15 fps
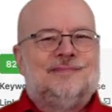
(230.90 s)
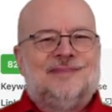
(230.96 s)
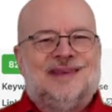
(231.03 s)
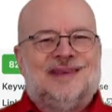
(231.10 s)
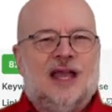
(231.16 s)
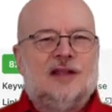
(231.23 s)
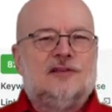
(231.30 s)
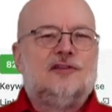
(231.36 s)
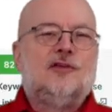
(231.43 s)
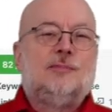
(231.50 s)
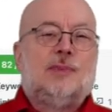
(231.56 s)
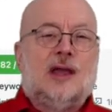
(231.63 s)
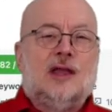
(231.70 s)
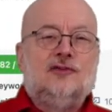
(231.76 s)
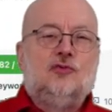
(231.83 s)
Get to the
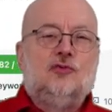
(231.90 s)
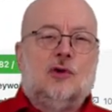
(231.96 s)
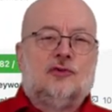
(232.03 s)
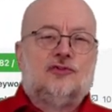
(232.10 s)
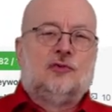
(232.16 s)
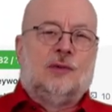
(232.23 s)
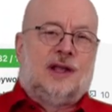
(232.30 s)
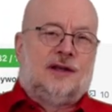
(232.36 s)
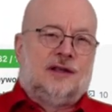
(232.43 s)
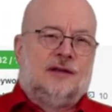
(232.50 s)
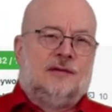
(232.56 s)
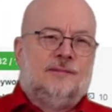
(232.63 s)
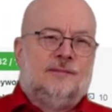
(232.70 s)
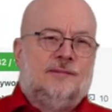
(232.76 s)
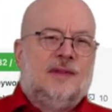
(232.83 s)
page you want to edit.
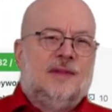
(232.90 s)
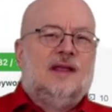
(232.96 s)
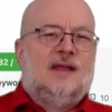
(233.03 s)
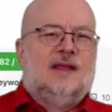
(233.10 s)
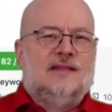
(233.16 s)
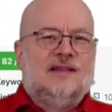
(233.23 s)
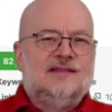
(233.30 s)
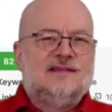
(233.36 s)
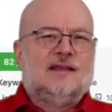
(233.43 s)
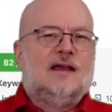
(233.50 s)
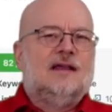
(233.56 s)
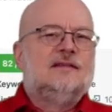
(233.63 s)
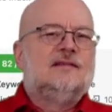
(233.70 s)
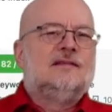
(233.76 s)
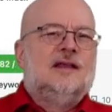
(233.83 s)
In this
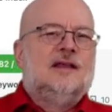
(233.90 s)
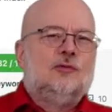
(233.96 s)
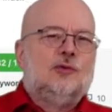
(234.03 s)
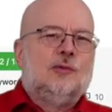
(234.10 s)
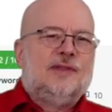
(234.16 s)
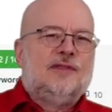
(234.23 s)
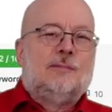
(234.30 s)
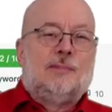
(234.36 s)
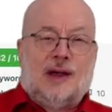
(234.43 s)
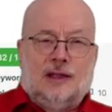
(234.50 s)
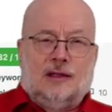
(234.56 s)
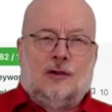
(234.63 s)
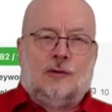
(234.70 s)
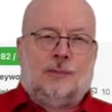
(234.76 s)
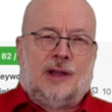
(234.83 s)
case, it will be the
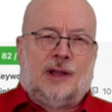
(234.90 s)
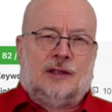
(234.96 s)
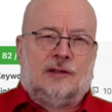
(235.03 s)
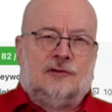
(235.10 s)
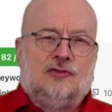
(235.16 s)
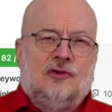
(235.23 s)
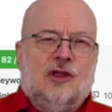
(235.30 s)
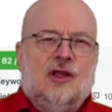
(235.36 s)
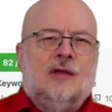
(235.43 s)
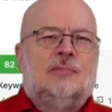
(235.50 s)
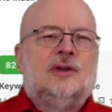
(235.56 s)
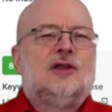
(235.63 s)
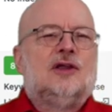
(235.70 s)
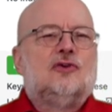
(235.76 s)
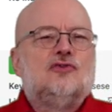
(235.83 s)
Bio page, but
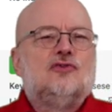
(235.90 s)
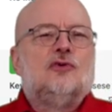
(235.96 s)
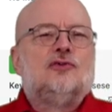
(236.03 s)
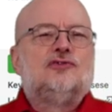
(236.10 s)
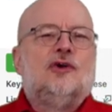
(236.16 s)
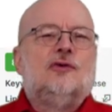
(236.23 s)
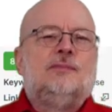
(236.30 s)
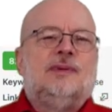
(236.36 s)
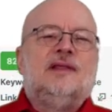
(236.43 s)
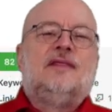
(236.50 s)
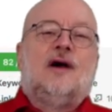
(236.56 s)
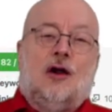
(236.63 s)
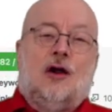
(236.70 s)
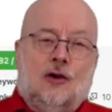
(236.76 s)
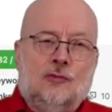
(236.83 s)
it could also be the
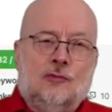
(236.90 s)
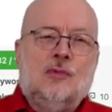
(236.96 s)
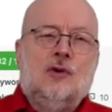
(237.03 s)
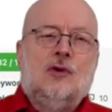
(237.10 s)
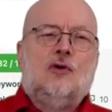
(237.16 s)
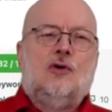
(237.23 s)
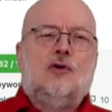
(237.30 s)
Home or